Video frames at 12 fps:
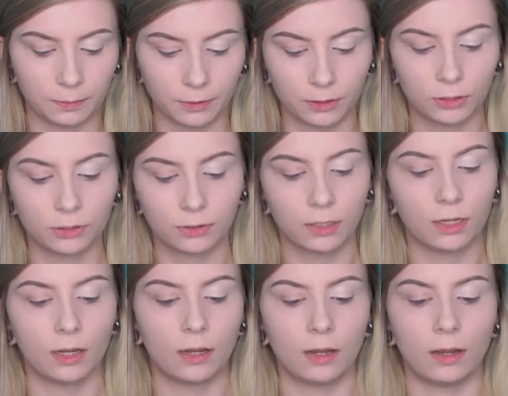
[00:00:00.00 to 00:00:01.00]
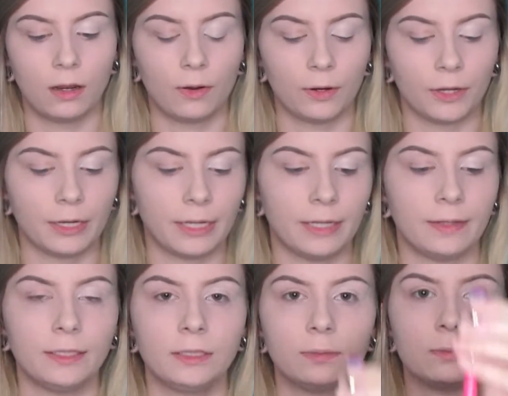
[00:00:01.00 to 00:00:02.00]
brush. We're gonna get
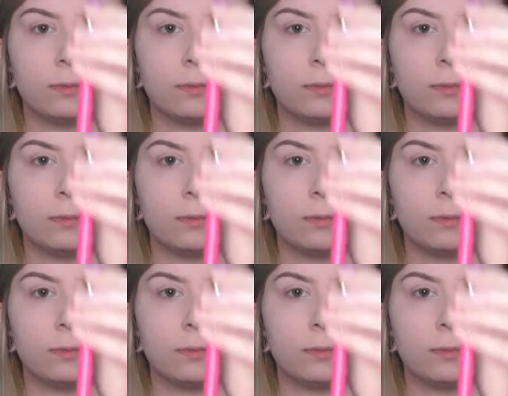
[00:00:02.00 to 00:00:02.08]
this